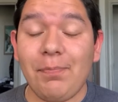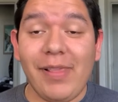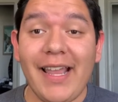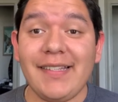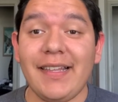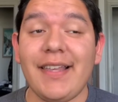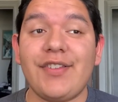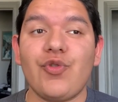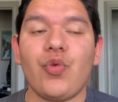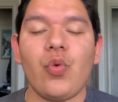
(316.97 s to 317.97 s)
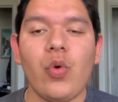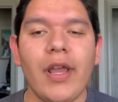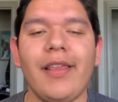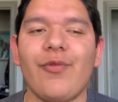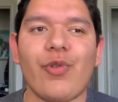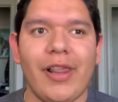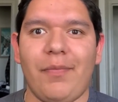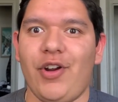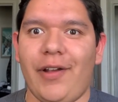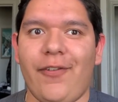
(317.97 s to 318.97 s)
place is really, really
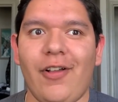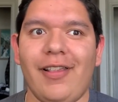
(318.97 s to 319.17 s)
beautiful.